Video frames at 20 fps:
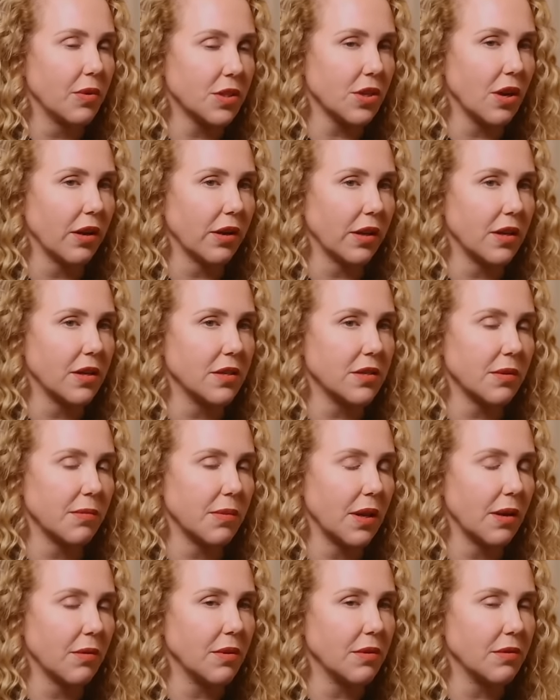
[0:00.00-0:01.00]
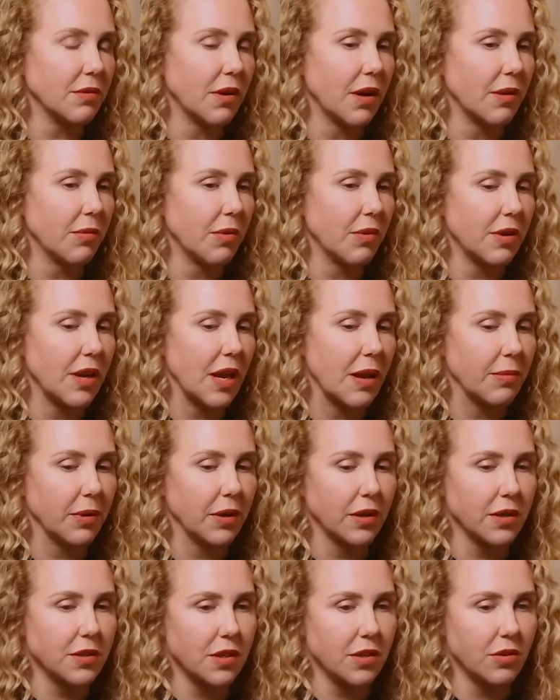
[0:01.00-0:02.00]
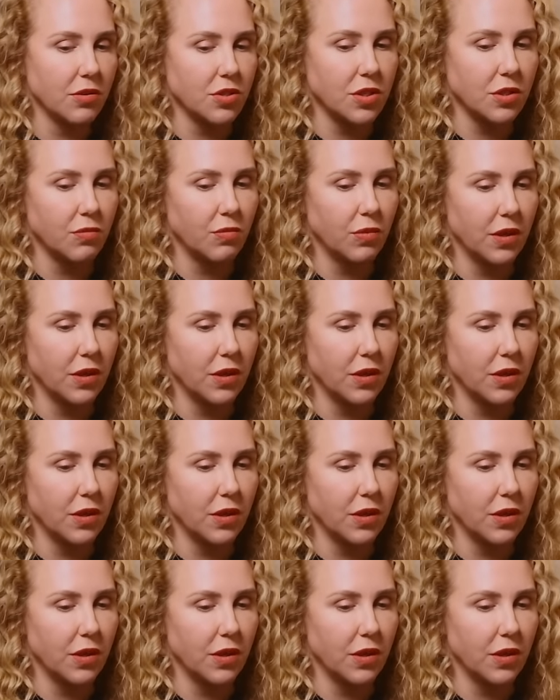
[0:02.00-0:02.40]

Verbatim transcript: was talking to somebody I won't I won't name her because I know mm -hmm. she mm-hmm.